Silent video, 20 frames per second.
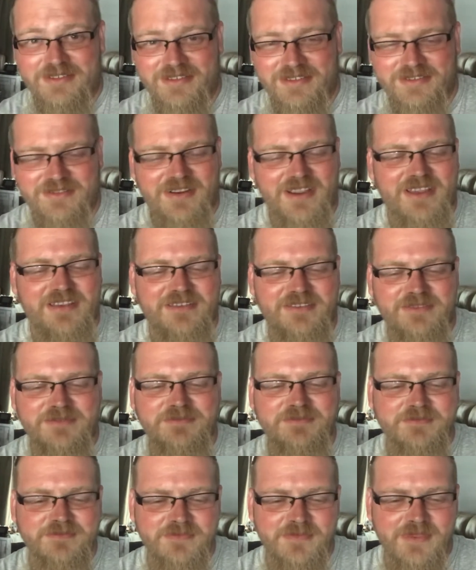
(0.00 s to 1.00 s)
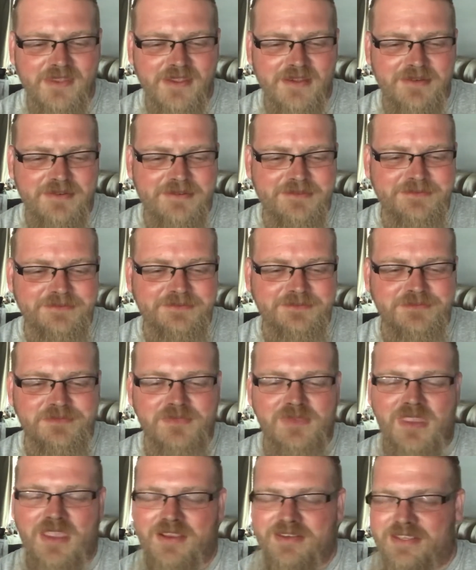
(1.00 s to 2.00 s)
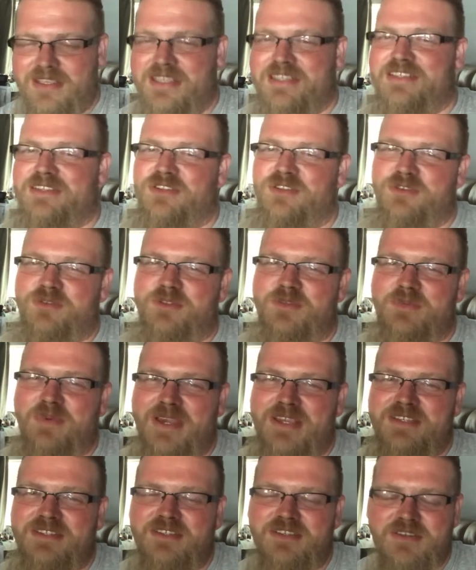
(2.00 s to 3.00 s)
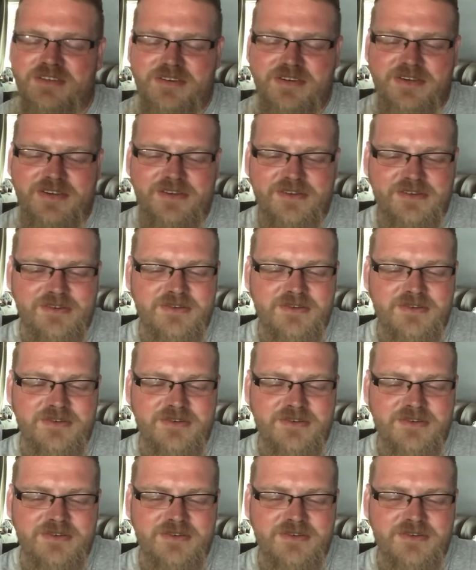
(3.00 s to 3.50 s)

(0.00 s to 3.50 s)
It's crazy. So there's a little spice to it.